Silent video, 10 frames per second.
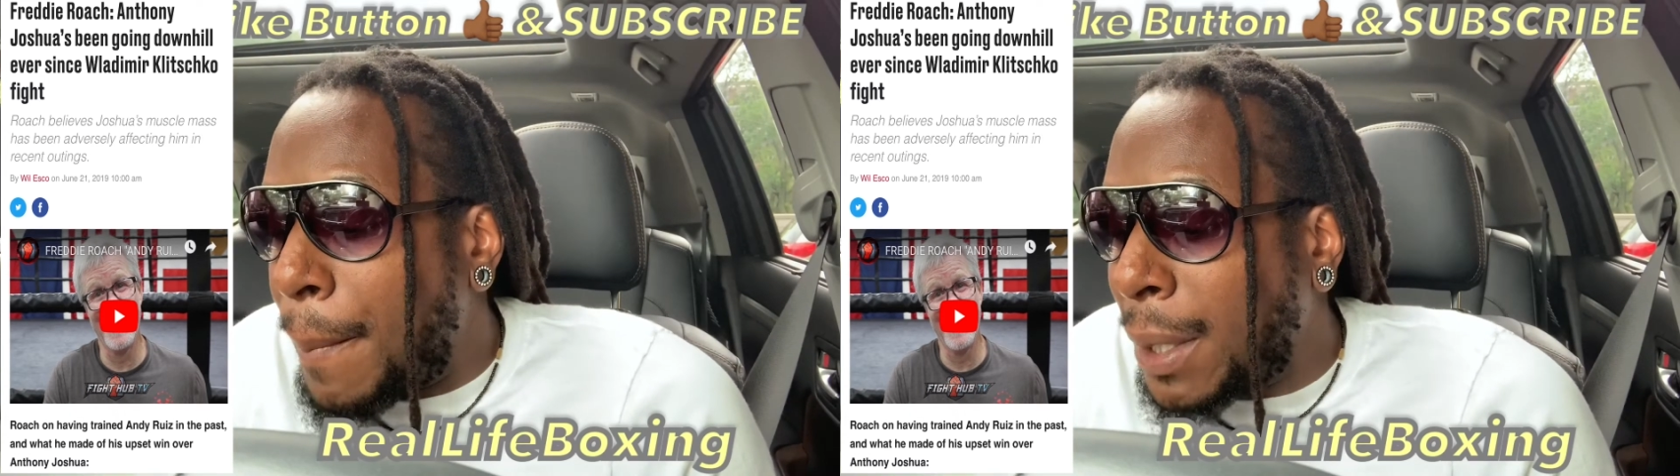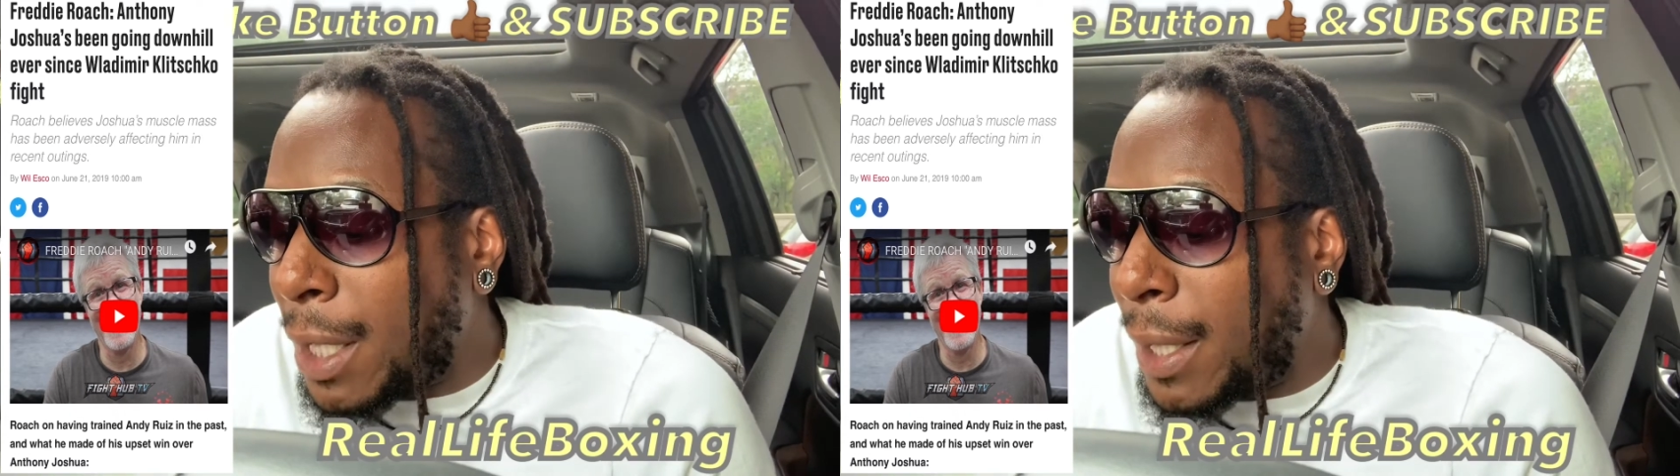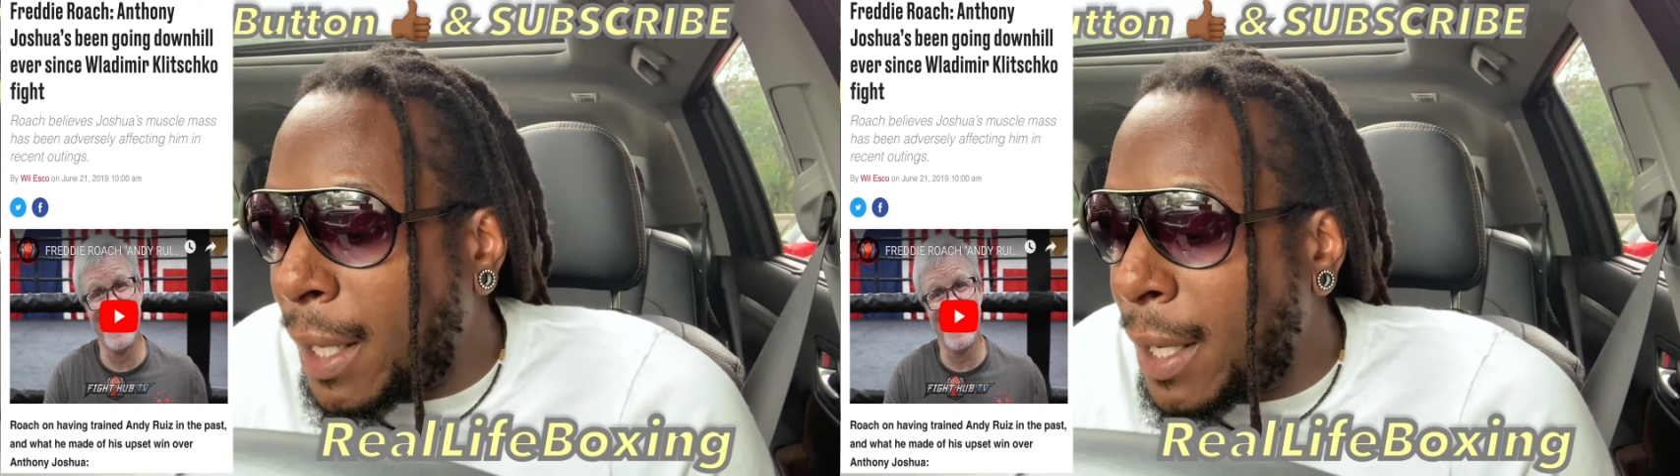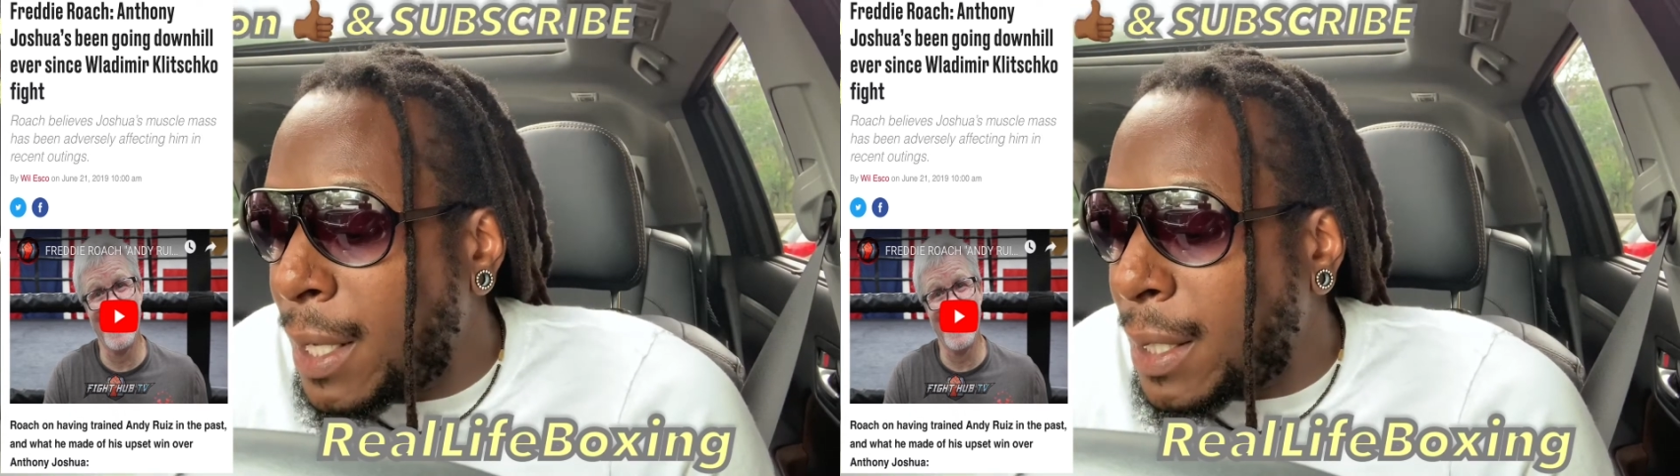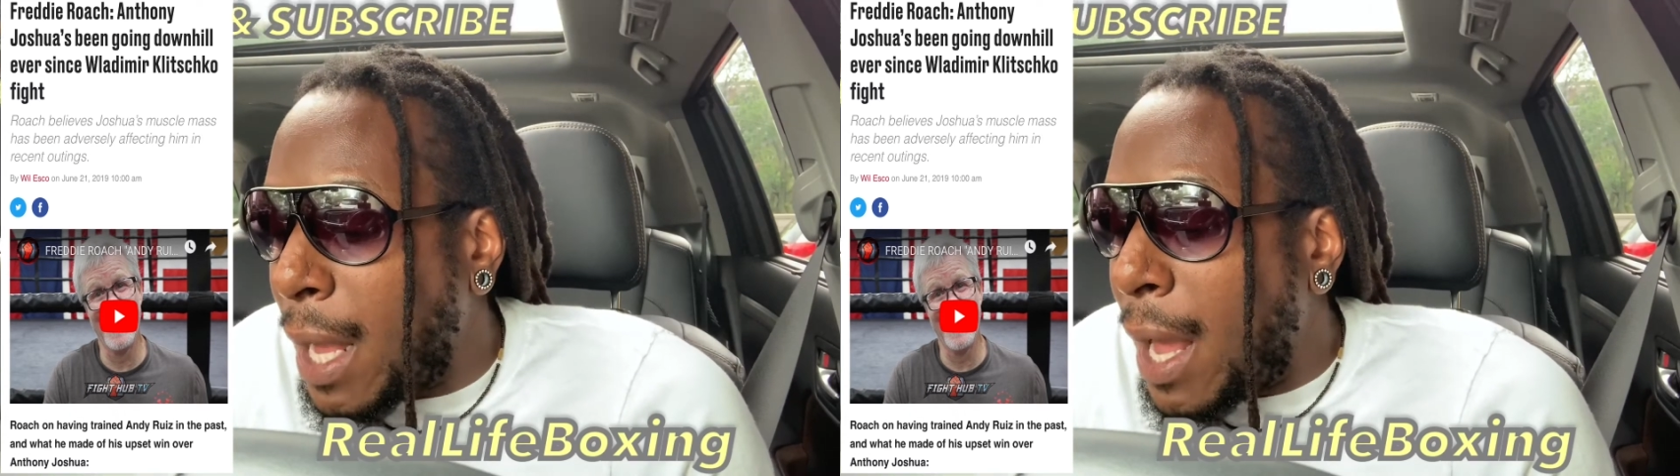But the thing
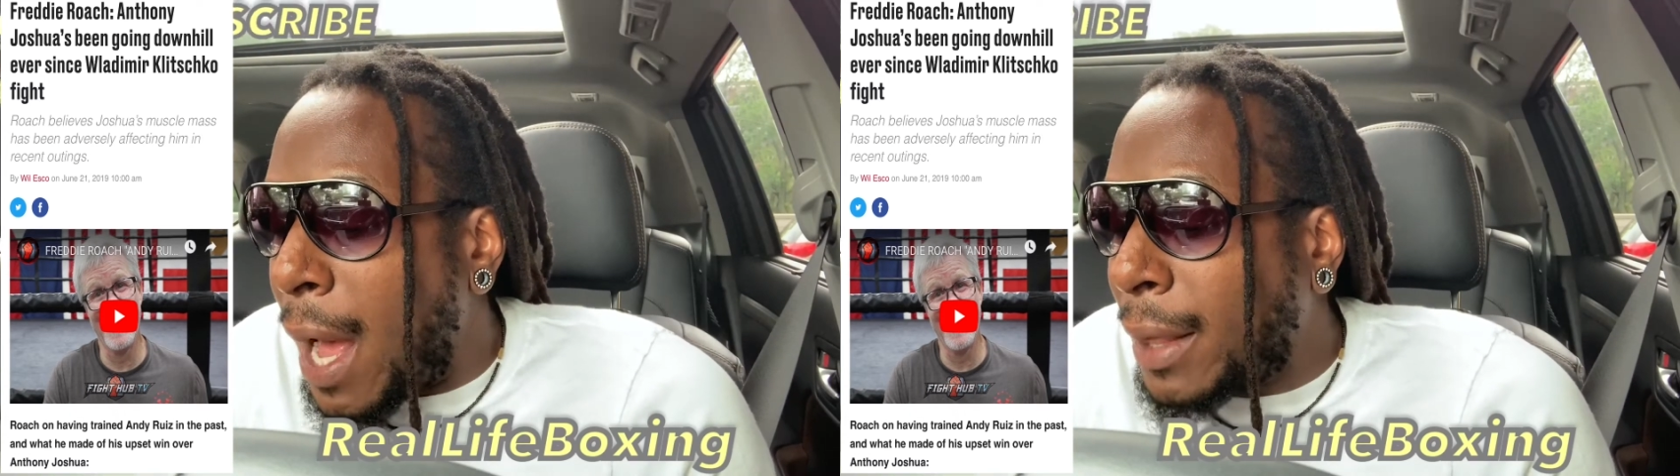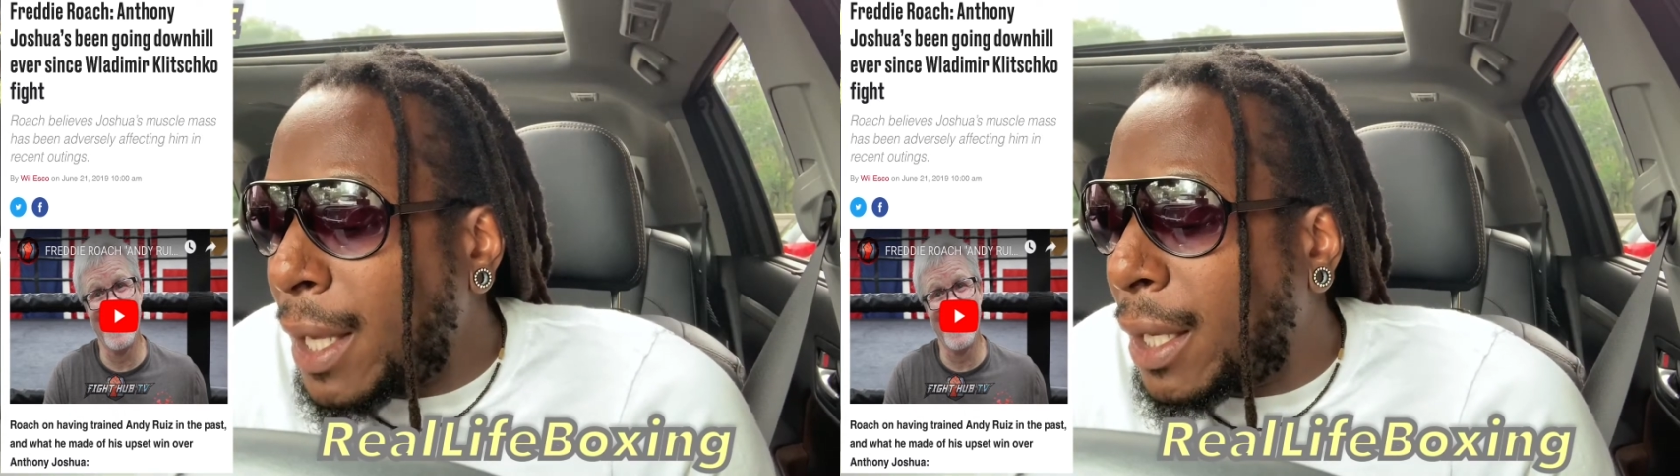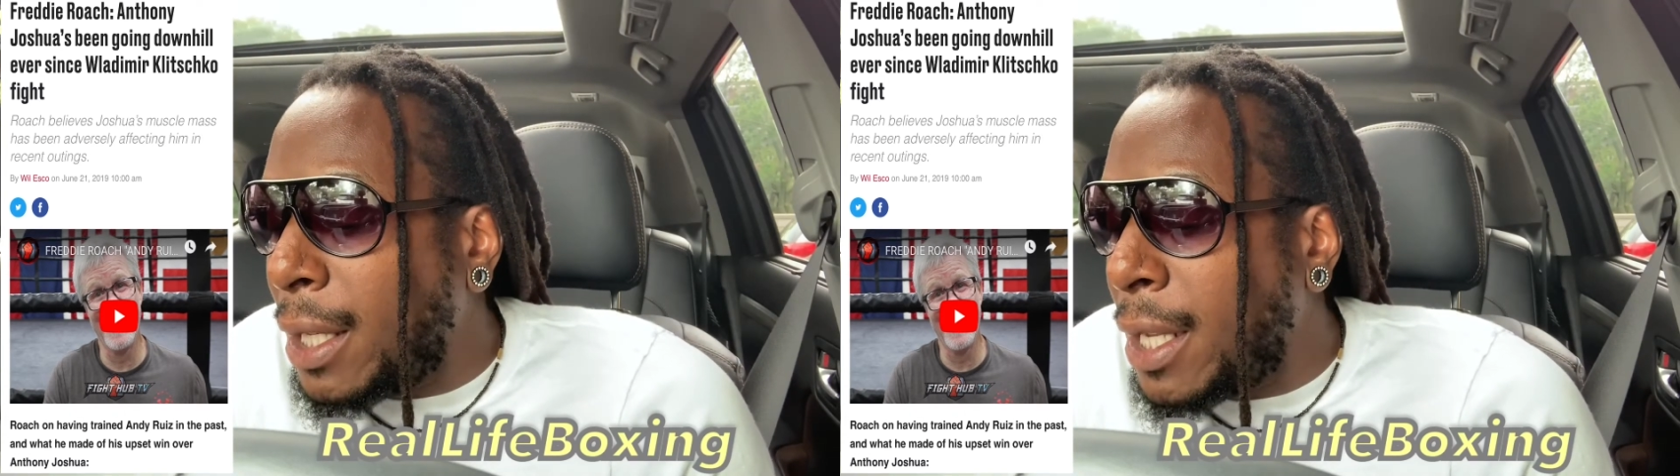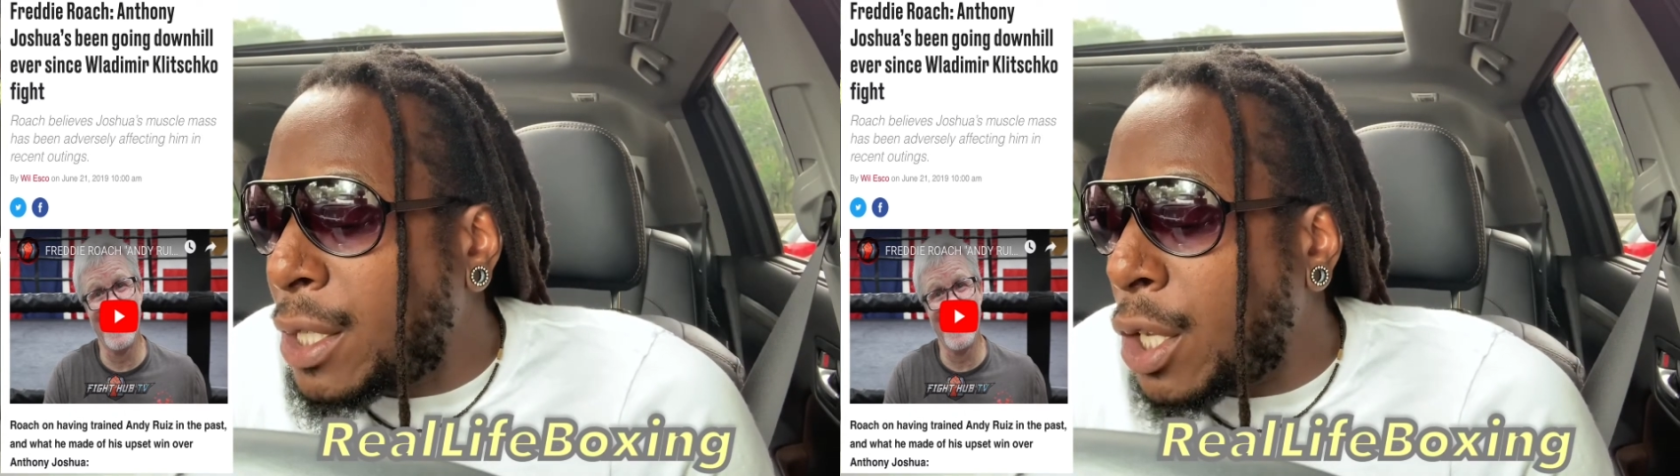is, I think he needs